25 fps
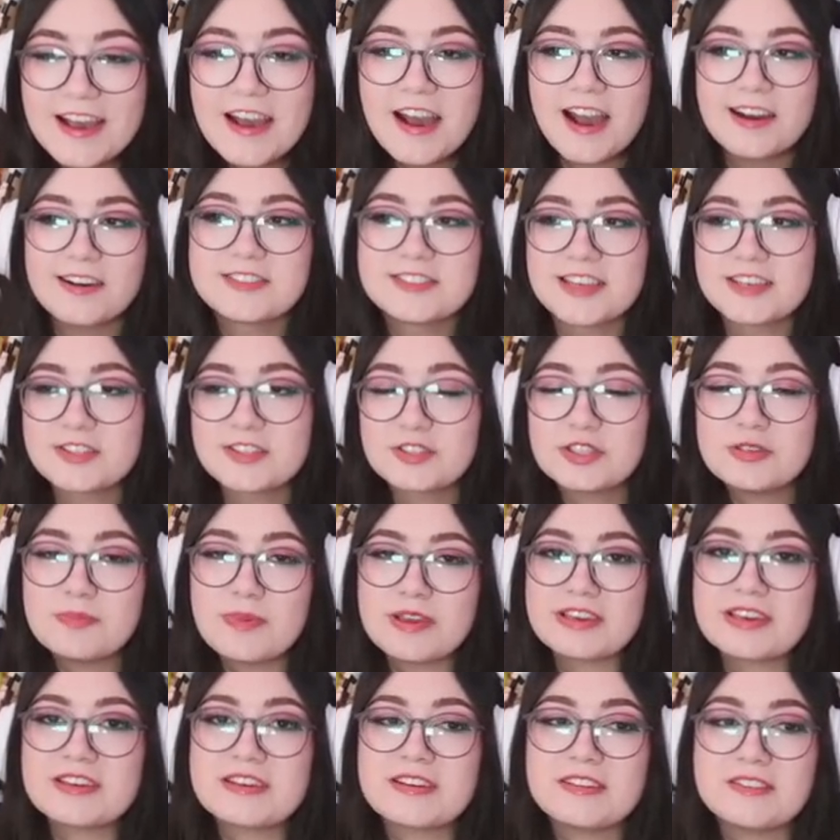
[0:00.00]
I was actually
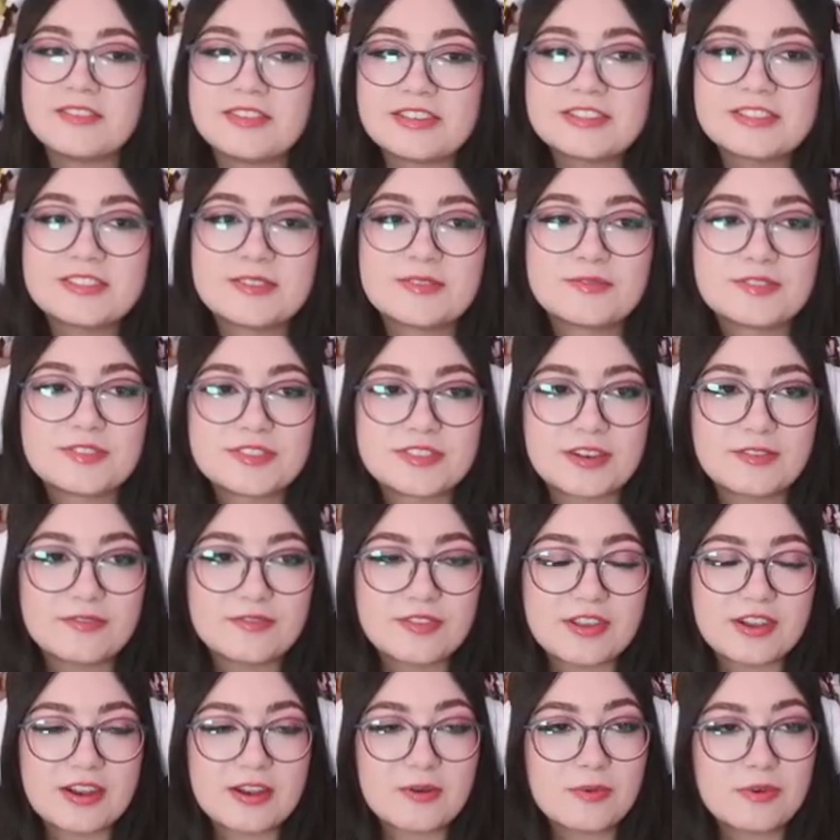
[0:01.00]
making a list of stuff
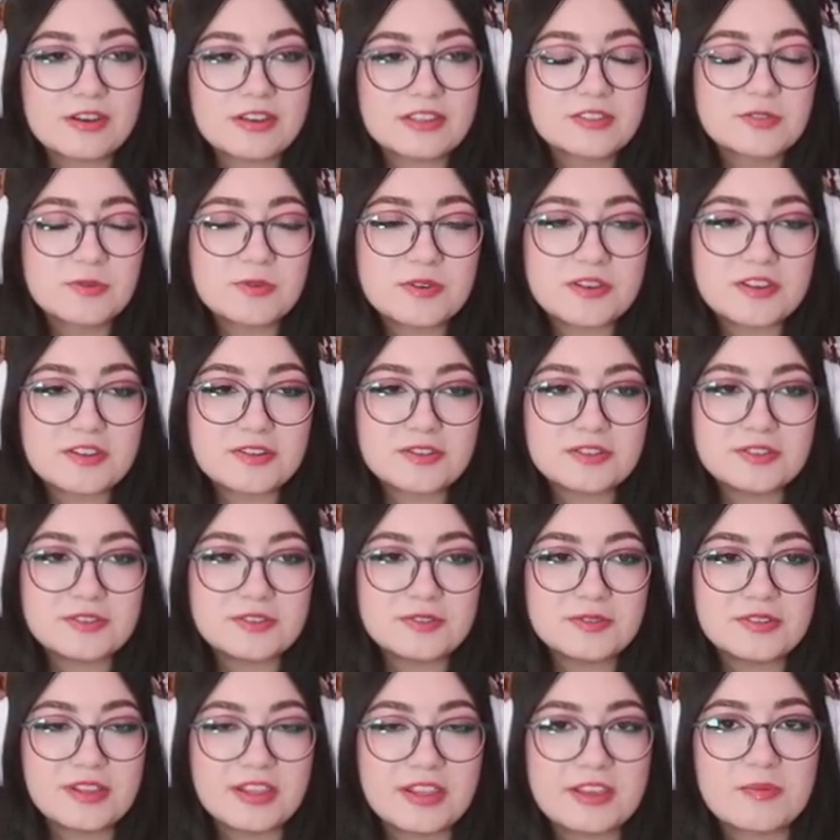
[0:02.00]
that I wanted to
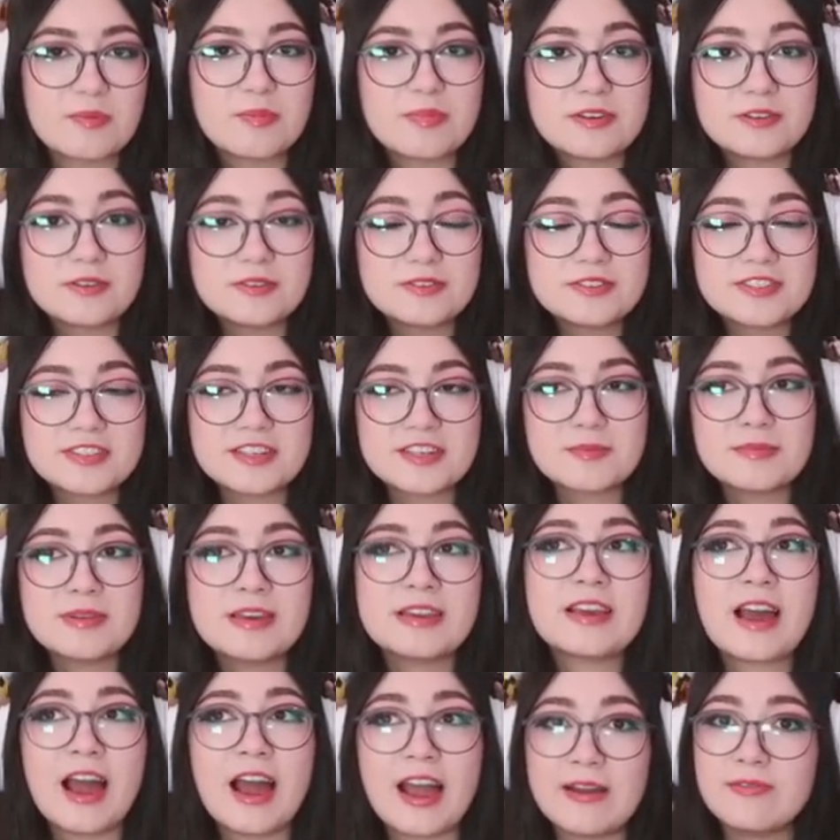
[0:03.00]
include, like builds, and I'm
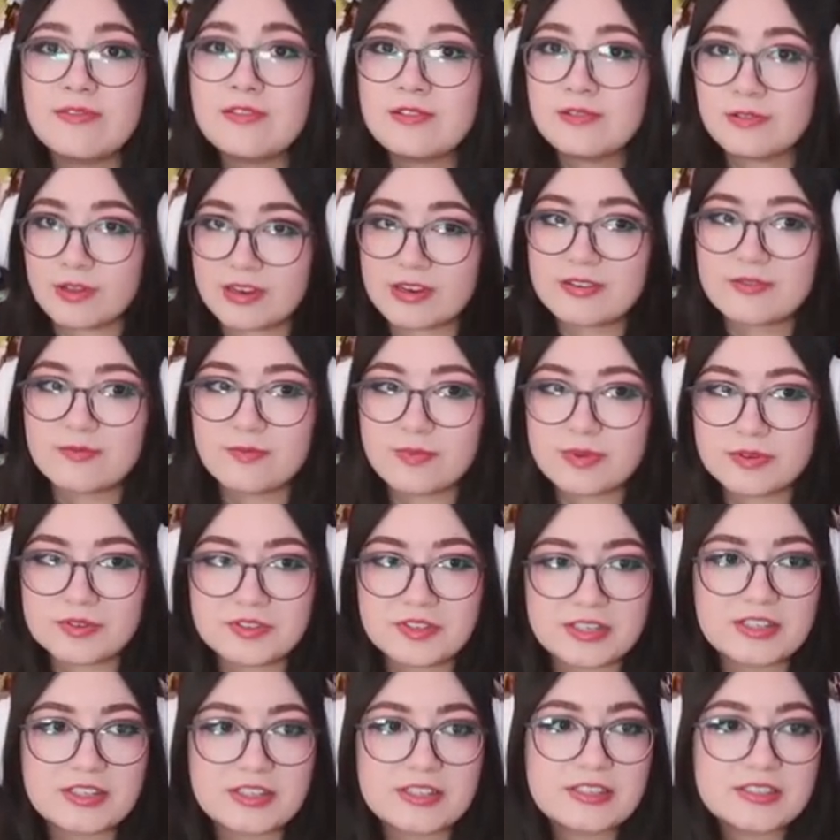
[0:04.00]
like, I have a lot of build
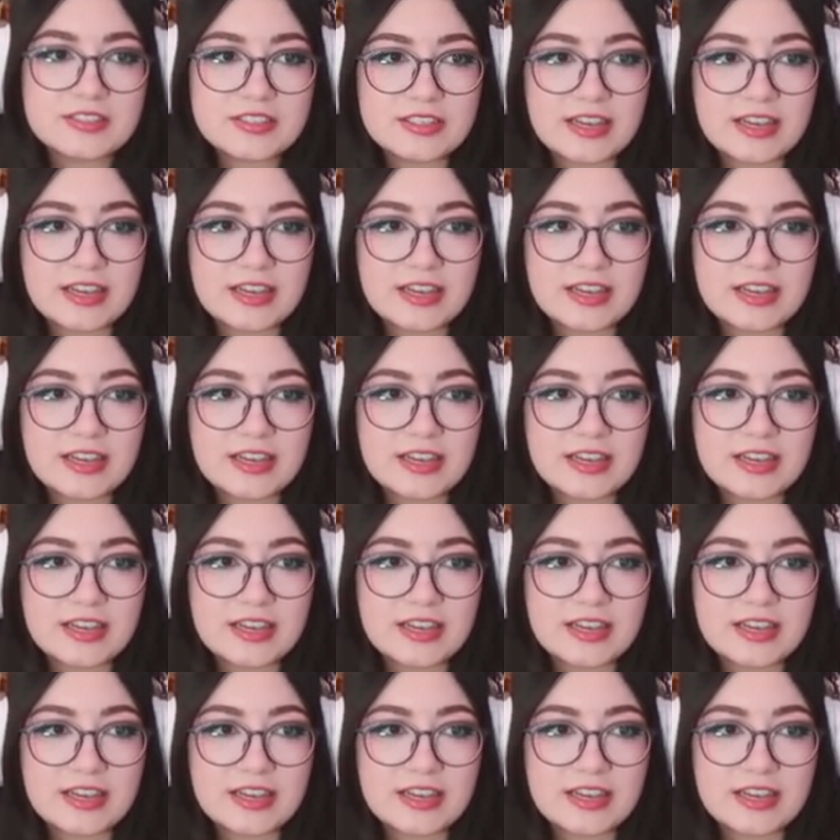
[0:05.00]
ideas.